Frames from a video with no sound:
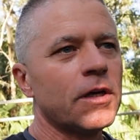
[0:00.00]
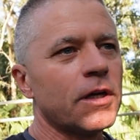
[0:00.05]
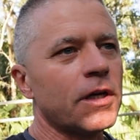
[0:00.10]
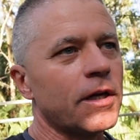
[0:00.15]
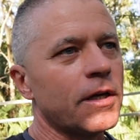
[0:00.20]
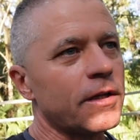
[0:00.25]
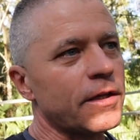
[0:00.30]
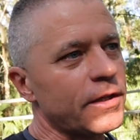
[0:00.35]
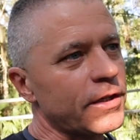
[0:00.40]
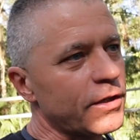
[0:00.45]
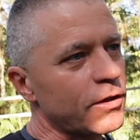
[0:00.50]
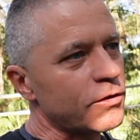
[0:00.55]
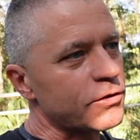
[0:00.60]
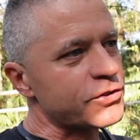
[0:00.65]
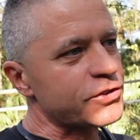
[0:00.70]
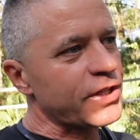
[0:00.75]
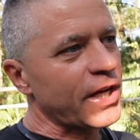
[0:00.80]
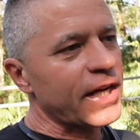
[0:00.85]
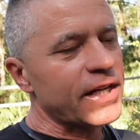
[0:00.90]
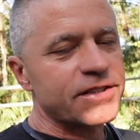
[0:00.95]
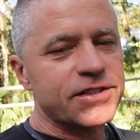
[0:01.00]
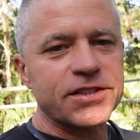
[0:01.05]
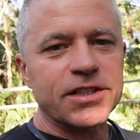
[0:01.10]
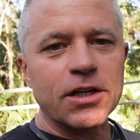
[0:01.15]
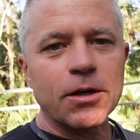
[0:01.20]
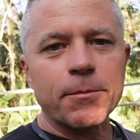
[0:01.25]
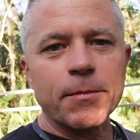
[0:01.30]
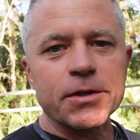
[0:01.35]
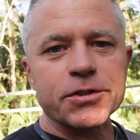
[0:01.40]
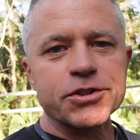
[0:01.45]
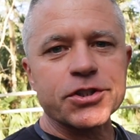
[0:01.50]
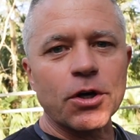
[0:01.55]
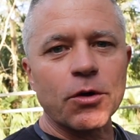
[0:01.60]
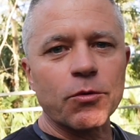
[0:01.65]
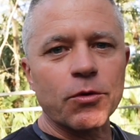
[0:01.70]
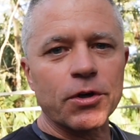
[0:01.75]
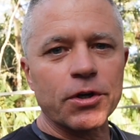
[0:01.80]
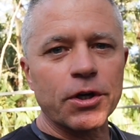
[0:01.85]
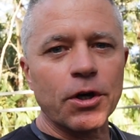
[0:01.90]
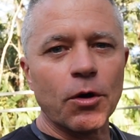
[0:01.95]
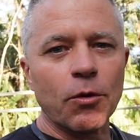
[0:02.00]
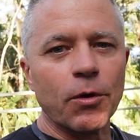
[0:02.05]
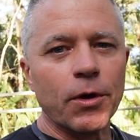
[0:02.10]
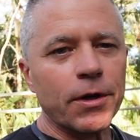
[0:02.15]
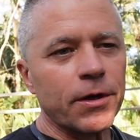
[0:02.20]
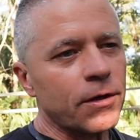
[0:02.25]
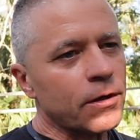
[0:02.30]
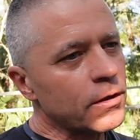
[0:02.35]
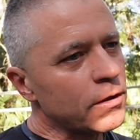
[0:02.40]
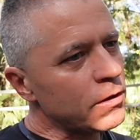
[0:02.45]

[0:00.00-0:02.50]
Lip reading: And, you know, his dad's sitting on my shoulder going,